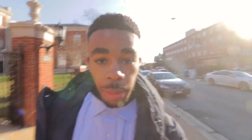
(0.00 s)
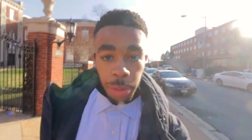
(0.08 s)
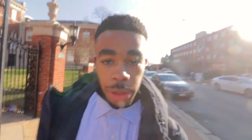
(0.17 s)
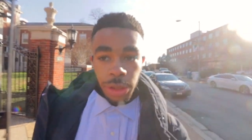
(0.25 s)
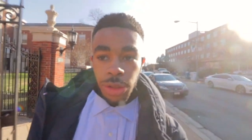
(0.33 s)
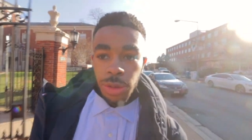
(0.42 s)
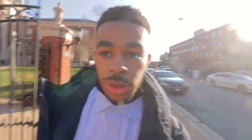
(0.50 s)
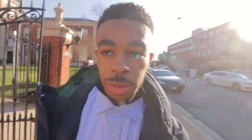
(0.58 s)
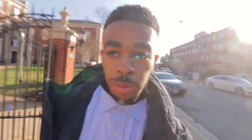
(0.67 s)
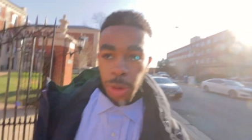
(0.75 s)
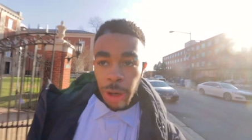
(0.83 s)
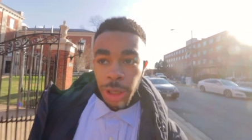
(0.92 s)
I'm gonna do
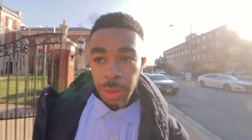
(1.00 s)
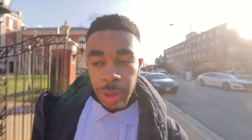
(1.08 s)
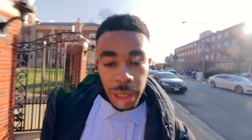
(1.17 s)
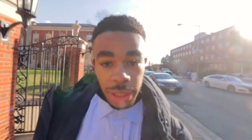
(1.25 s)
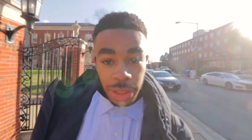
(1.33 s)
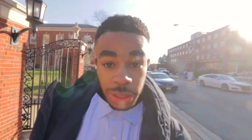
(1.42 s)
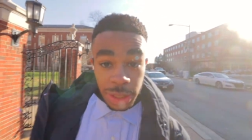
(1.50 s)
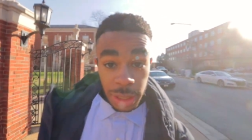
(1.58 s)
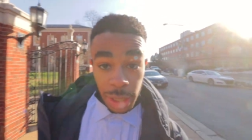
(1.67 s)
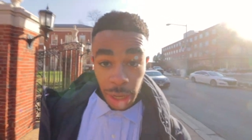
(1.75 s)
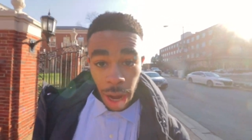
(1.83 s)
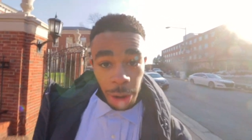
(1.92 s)
some work because
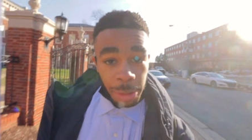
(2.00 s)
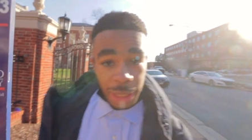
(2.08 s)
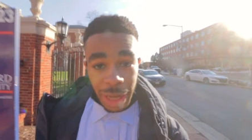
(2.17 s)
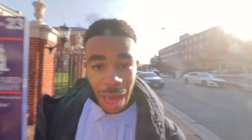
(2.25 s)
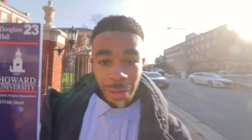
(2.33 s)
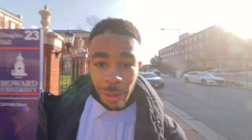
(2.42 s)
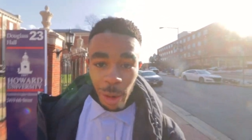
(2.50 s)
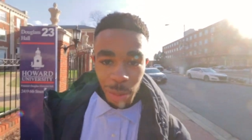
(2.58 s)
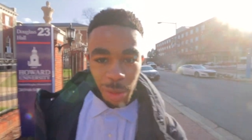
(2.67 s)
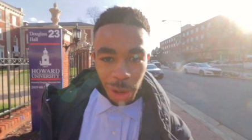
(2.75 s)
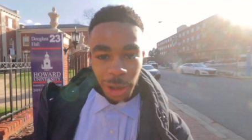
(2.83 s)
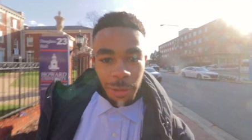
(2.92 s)
I already have
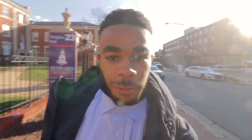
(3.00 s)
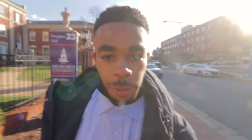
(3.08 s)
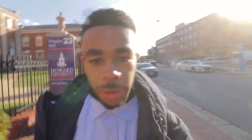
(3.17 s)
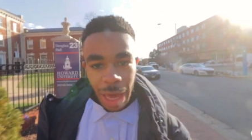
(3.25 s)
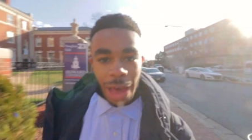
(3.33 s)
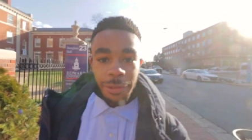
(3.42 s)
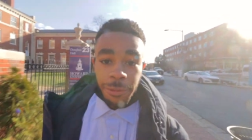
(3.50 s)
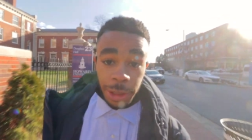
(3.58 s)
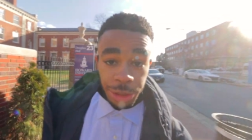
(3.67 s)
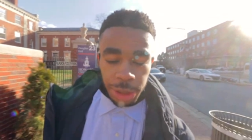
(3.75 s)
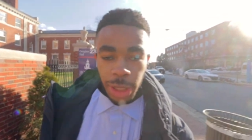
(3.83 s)
homework for that French